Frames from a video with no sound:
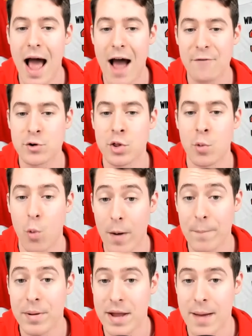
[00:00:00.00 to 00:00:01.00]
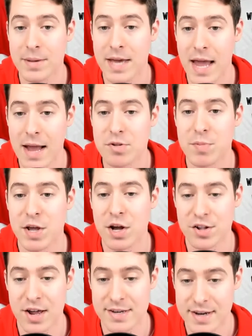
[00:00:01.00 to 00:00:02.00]
after the 1 p.m. games
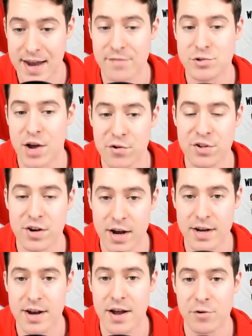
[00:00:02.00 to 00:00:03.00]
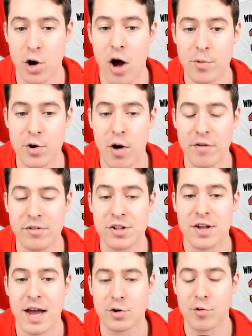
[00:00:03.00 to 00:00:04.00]
because I did have Jefferson. I did have Godwin, who obviously had